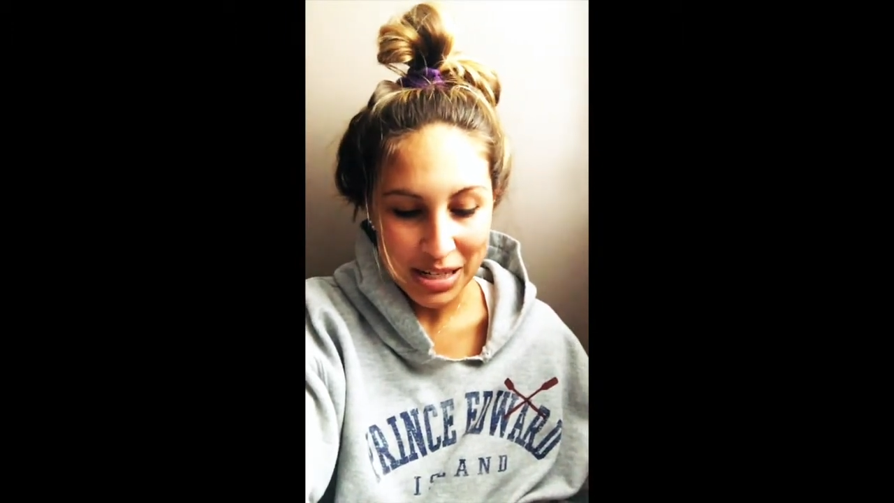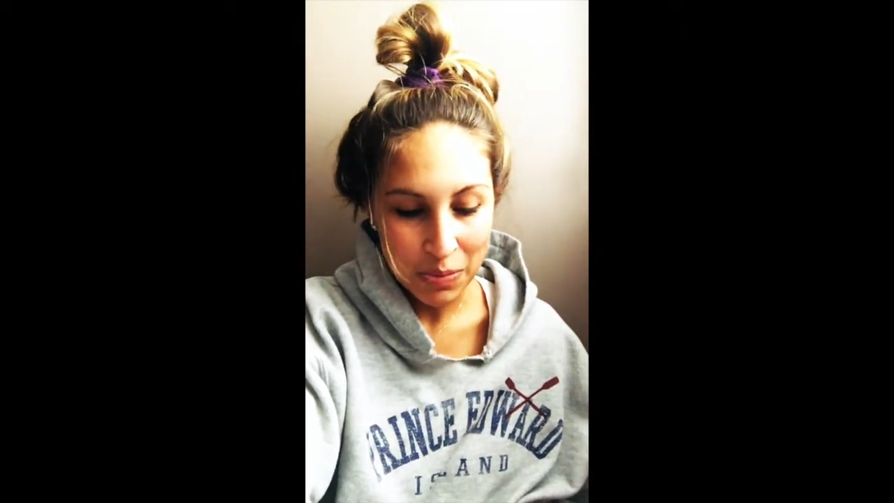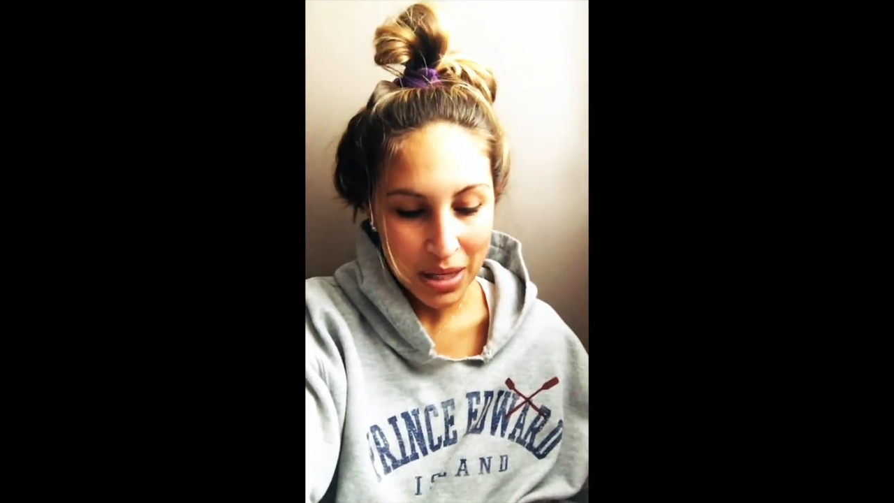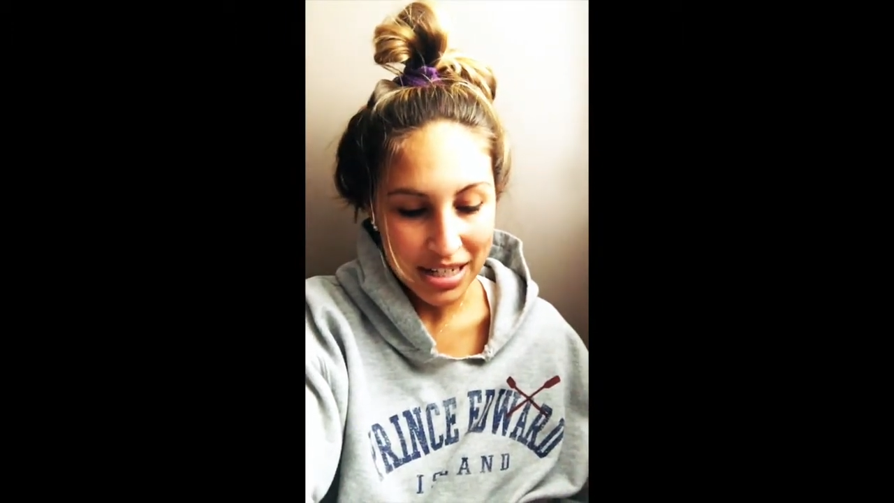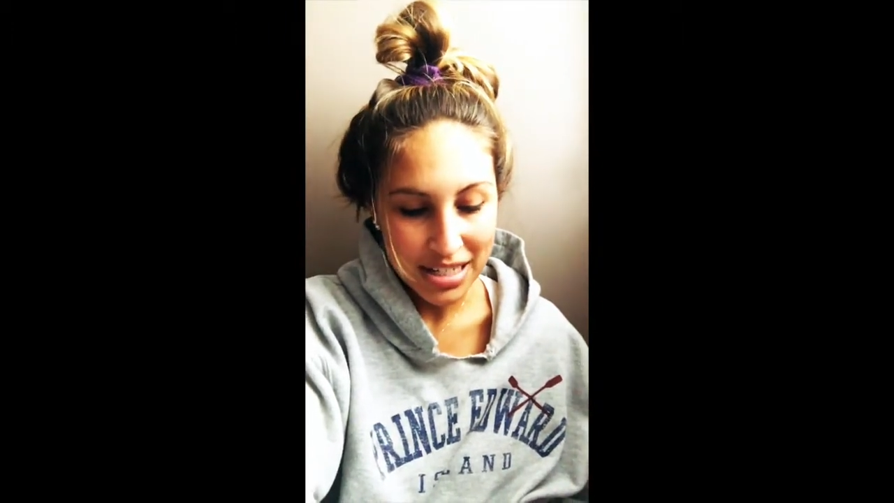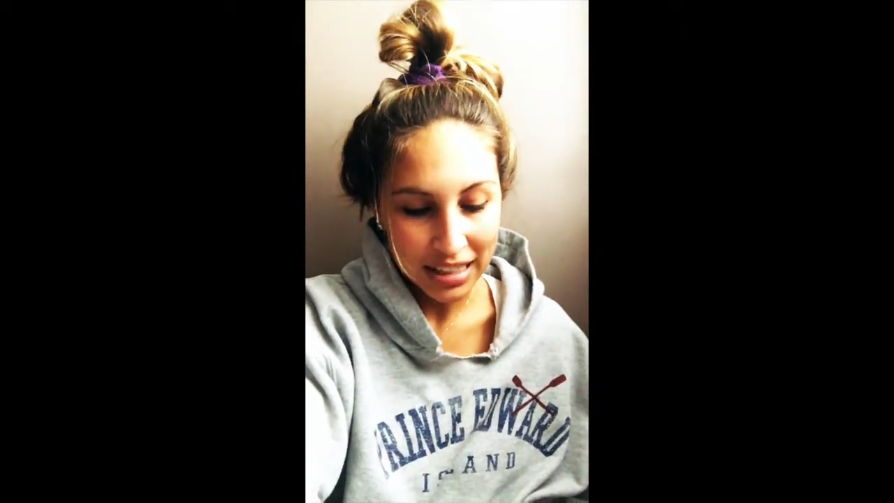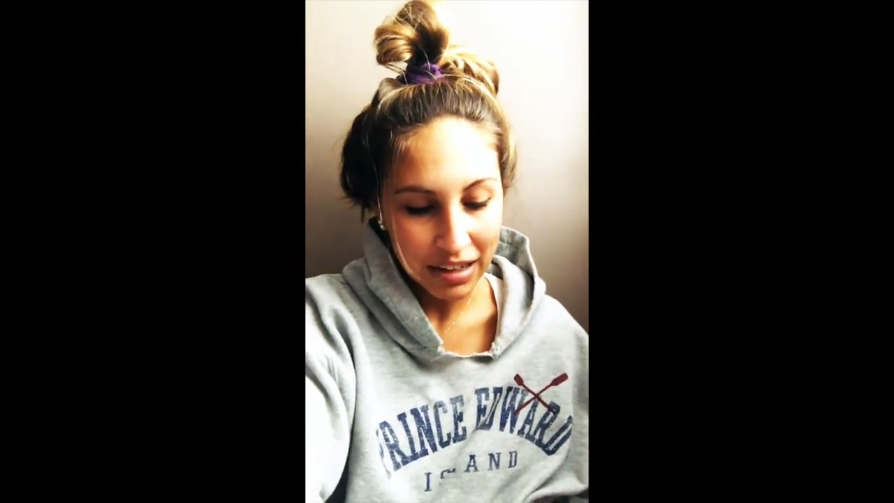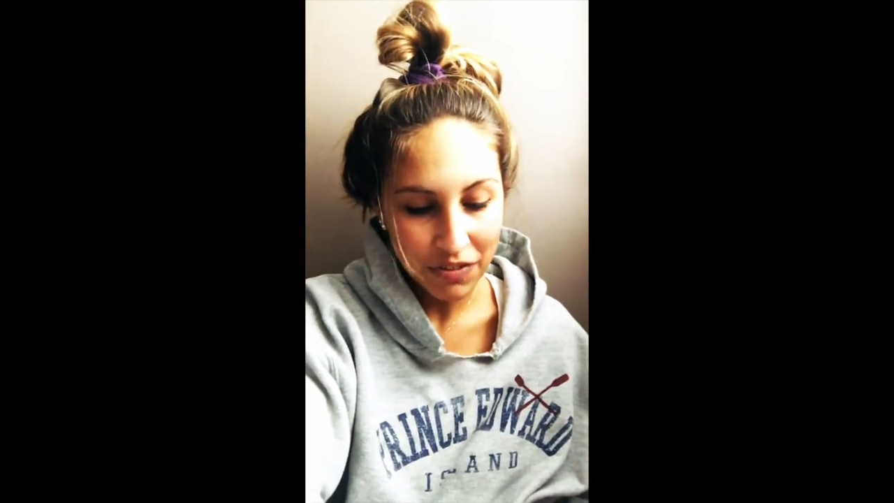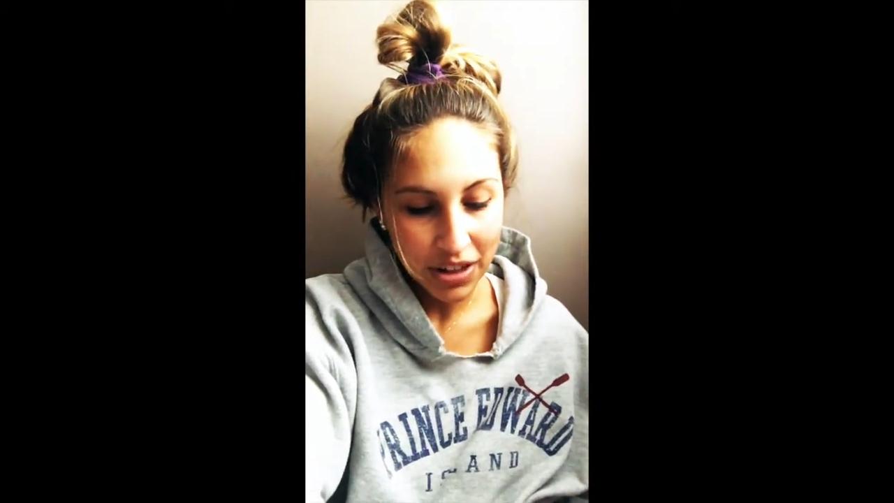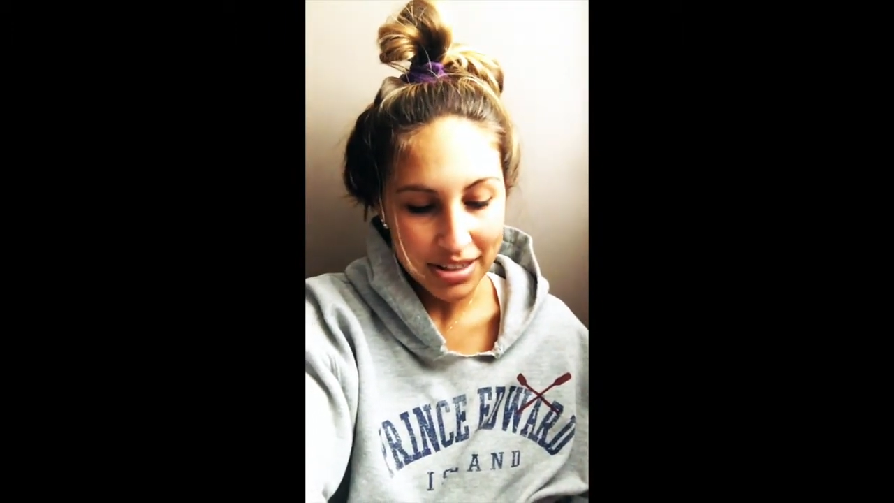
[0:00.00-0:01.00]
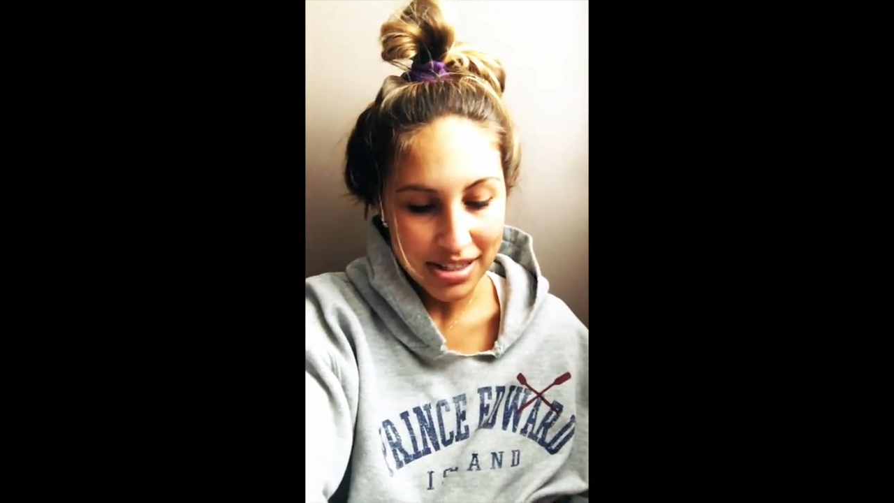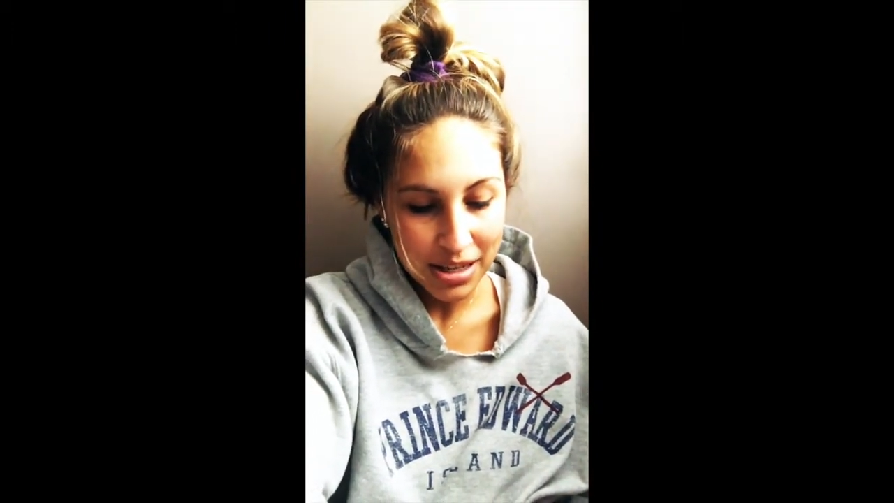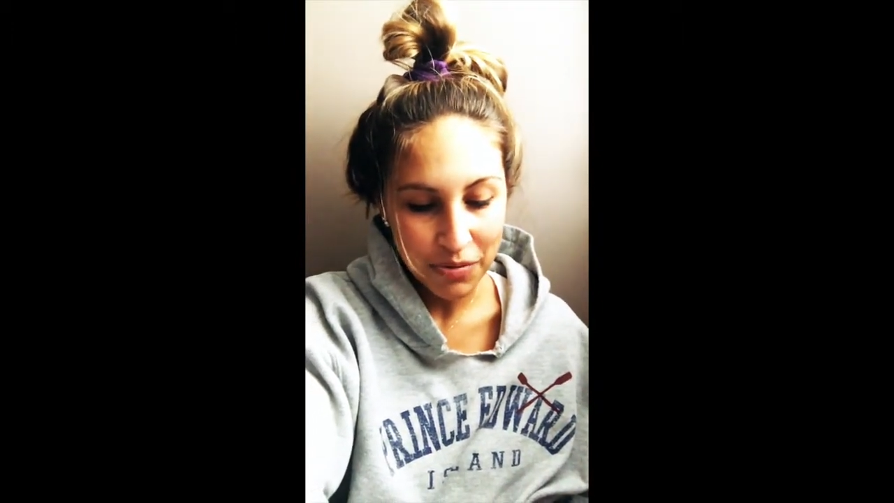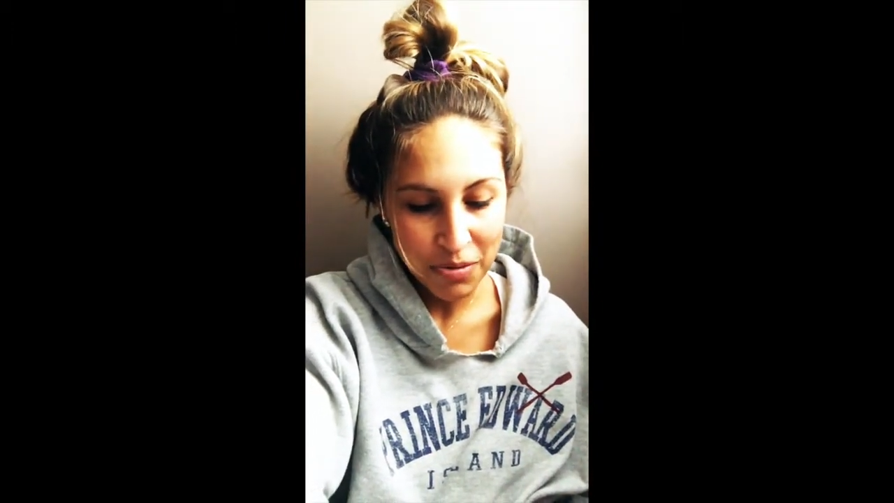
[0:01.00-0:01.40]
to me until I fell asleep